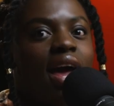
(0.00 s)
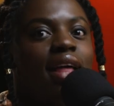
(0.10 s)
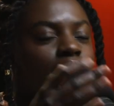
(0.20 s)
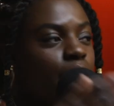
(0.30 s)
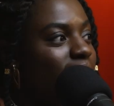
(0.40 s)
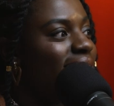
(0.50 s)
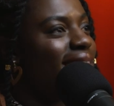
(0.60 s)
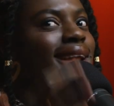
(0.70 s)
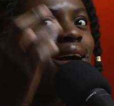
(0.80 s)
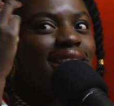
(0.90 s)
and that would be
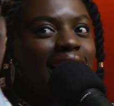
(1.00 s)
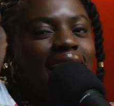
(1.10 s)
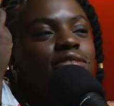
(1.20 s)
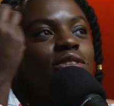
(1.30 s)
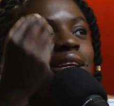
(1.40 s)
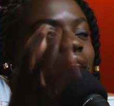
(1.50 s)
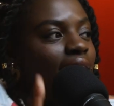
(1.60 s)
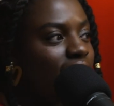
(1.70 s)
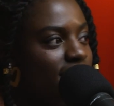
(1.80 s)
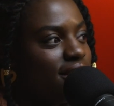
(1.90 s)
that. Now I have to
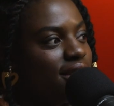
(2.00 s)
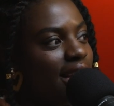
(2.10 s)
engage.